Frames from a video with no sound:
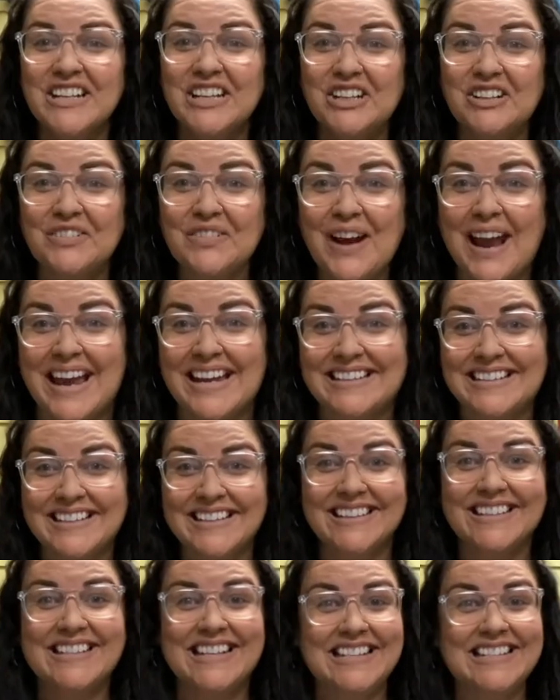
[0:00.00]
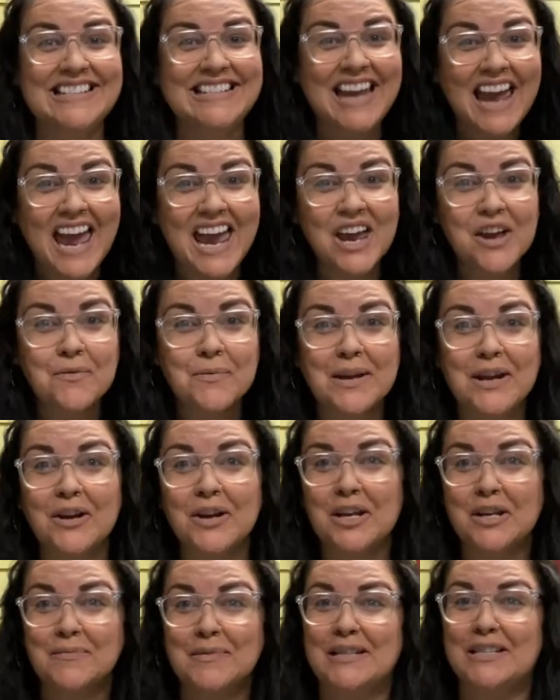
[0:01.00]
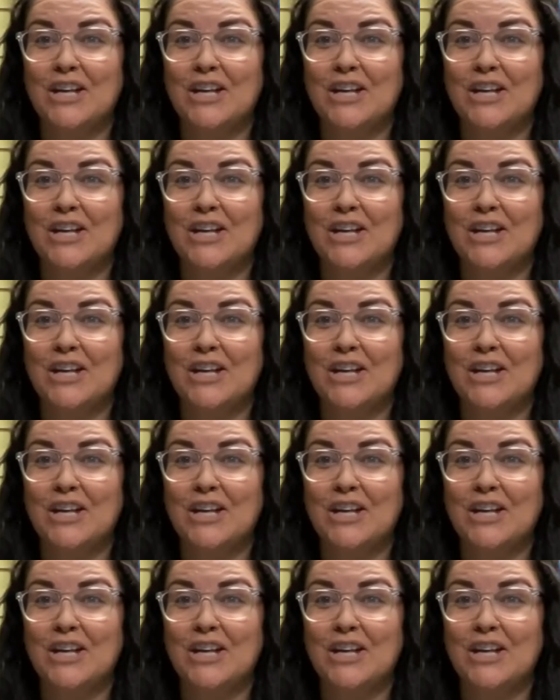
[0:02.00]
Great. Today we are going to be